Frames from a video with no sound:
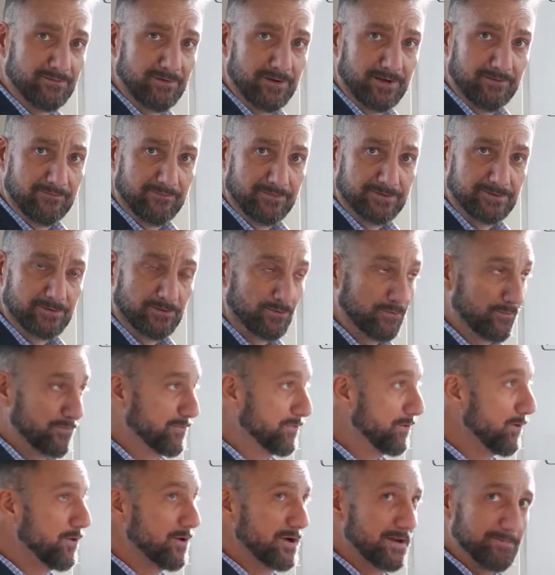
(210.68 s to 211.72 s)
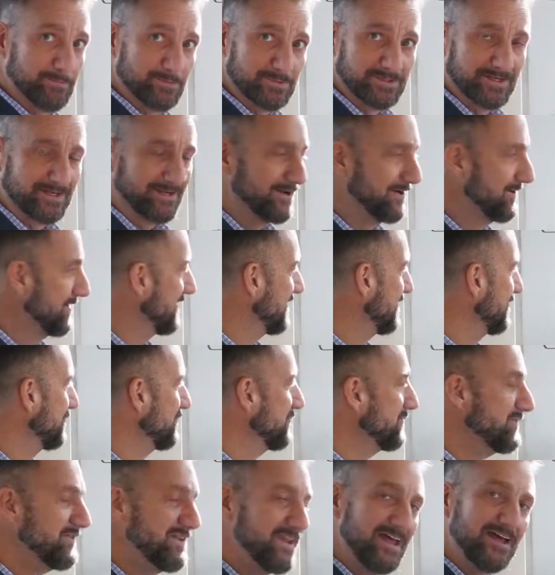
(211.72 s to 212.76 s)
rate of return, 30%, you'll
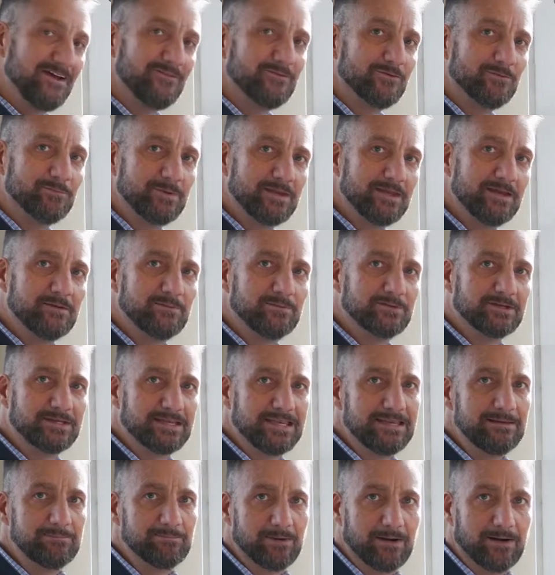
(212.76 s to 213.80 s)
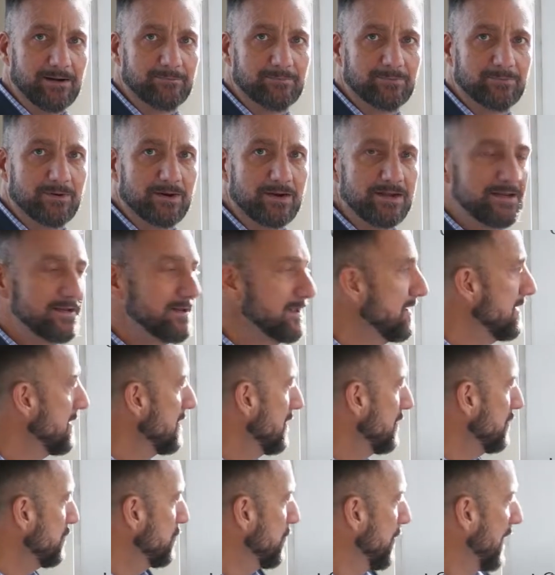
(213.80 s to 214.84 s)
never be able to keep up, right?
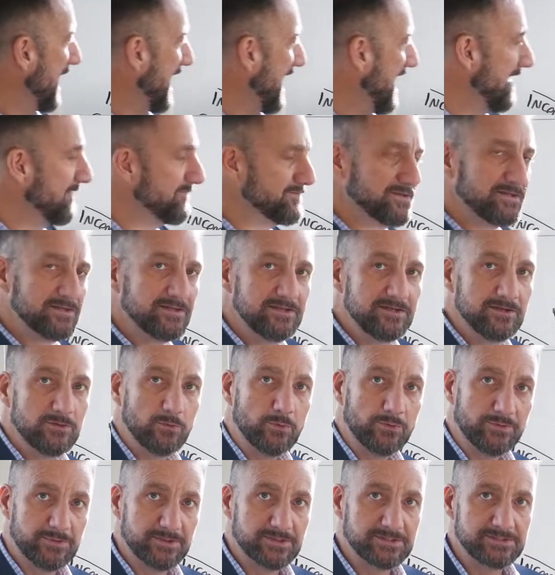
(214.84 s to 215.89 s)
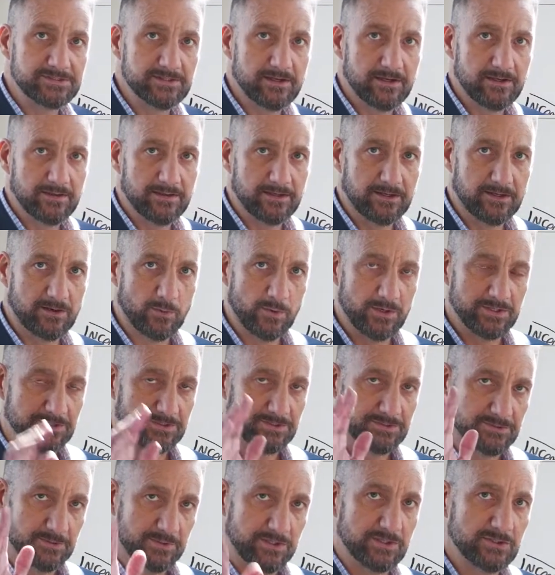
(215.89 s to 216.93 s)
You have to deal with this side of the
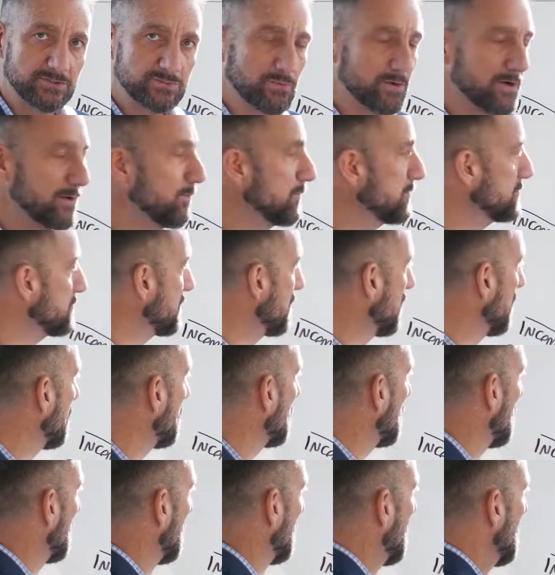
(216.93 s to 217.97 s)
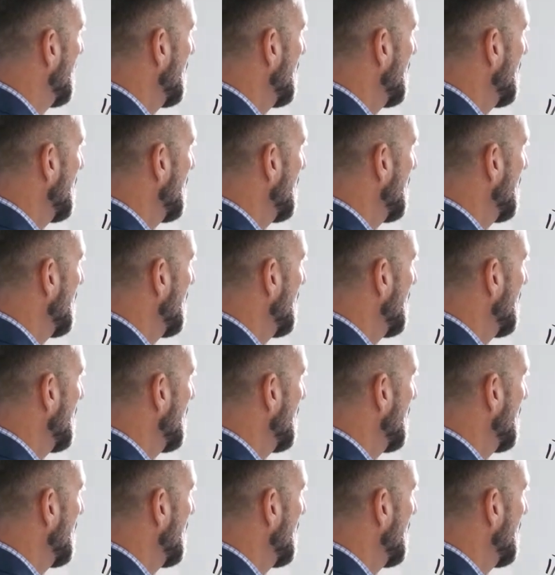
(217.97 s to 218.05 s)
equation. So here's what I want you to learn.